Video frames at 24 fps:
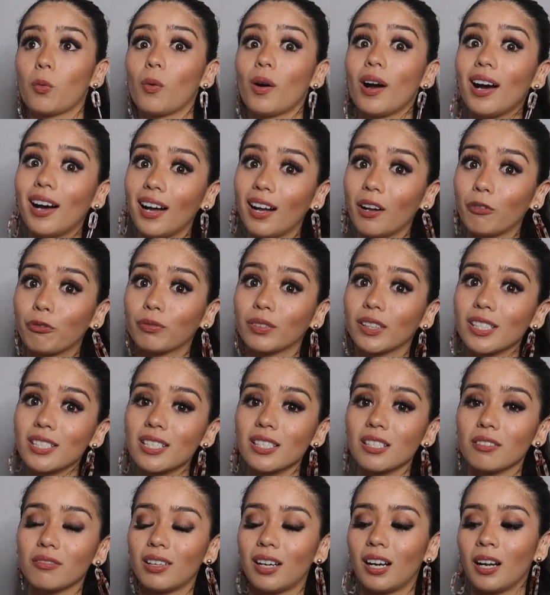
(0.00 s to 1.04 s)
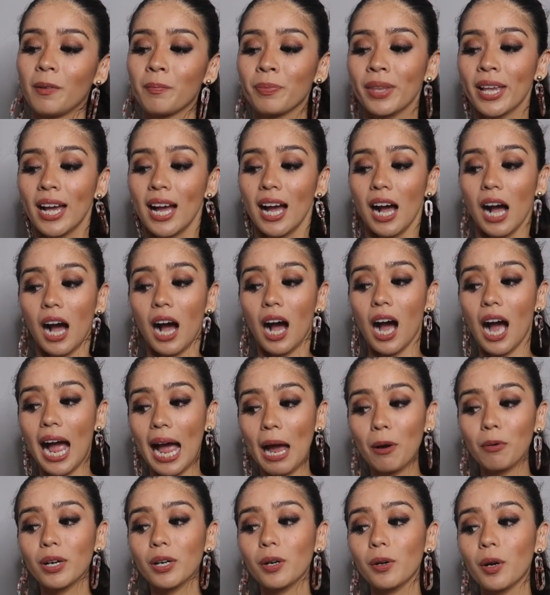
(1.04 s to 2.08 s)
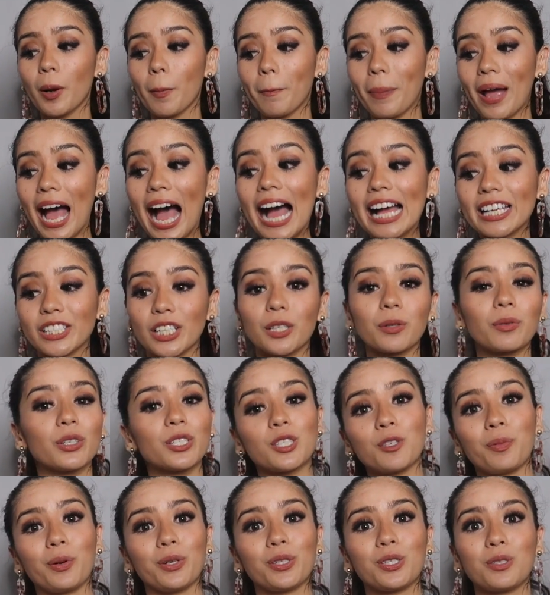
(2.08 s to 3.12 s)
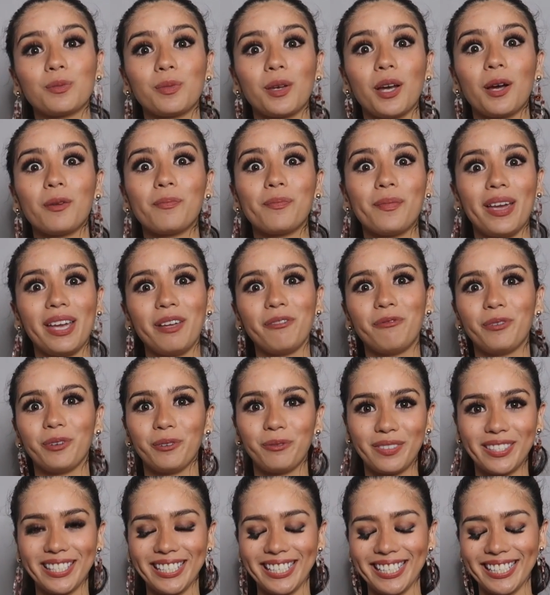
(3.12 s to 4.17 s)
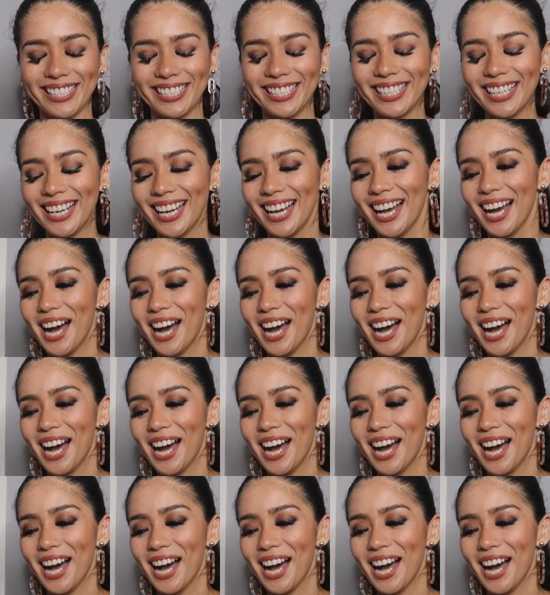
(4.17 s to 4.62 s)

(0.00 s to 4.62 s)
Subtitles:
Well, first of all, our pageant was supposed to be on May 15.